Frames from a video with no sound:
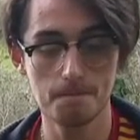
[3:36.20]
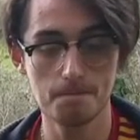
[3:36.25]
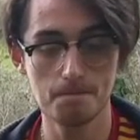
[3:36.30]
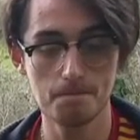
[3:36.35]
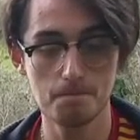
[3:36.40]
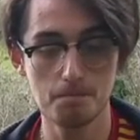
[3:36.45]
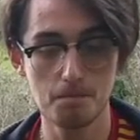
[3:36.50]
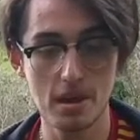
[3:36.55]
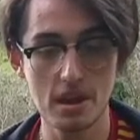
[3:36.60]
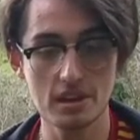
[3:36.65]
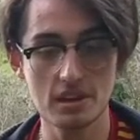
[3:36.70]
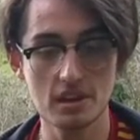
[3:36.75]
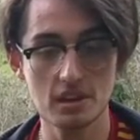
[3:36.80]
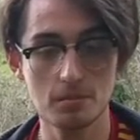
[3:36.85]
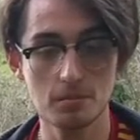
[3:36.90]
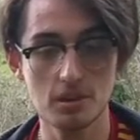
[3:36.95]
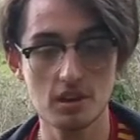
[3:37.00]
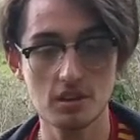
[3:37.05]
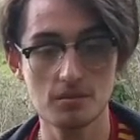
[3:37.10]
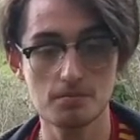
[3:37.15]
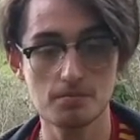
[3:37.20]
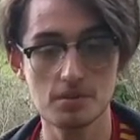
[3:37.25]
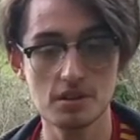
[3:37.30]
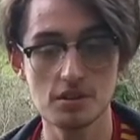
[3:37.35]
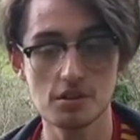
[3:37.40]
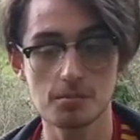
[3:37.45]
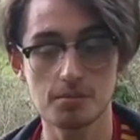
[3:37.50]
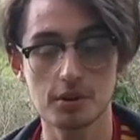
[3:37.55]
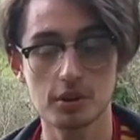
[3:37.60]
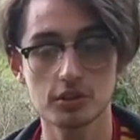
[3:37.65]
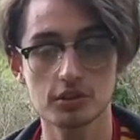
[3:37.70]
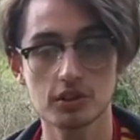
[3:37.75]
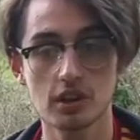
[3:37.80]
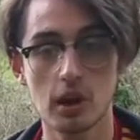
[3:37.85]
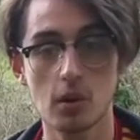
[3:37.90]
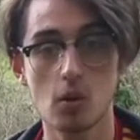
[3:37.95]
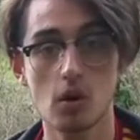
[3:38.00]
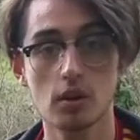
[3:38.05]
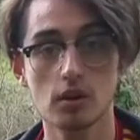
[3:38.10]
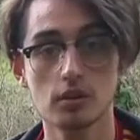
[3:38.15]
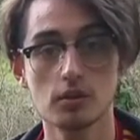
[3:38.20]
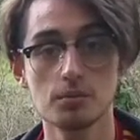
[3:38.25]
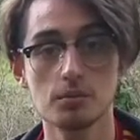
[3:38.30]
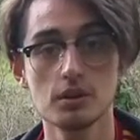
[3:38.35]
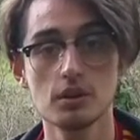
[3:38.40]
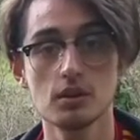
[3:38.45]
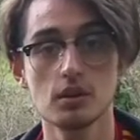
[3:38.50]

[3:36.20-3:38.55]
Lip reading: making me be the person I wanted to be.